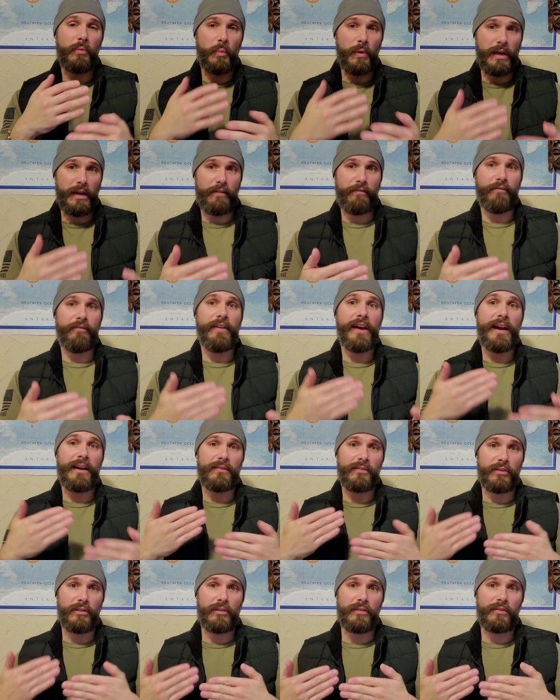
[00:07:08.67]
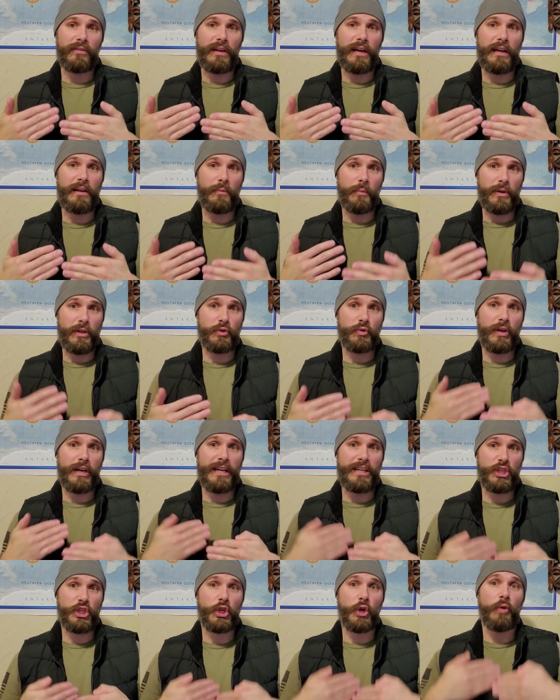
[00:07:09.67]
We have facts on our side. We try to
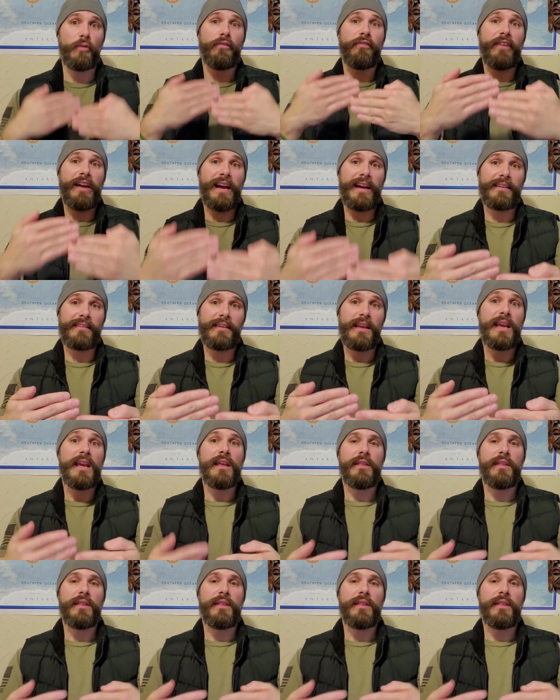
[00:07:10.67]
show facts.